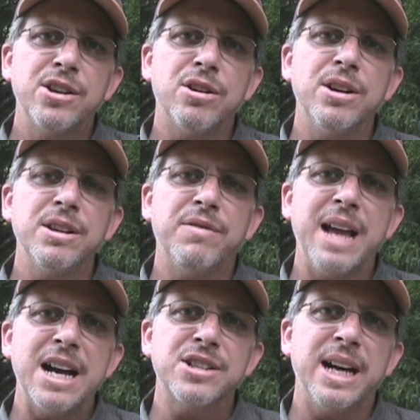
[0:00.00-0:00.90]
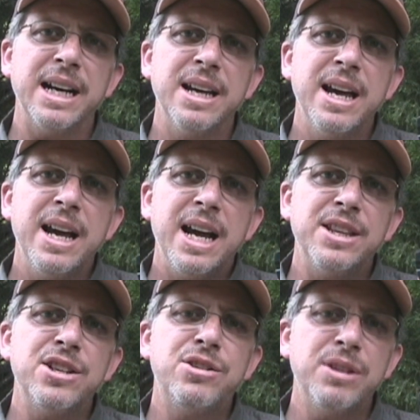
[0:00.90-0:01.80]
turned on the flashlight,
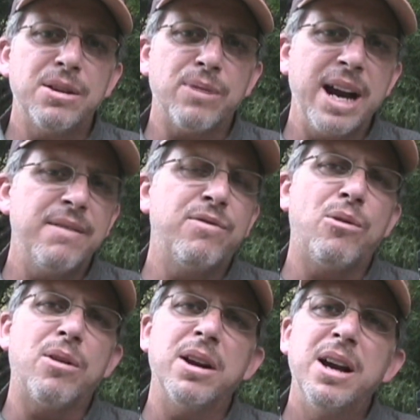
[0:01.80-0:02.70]
and this unit ran for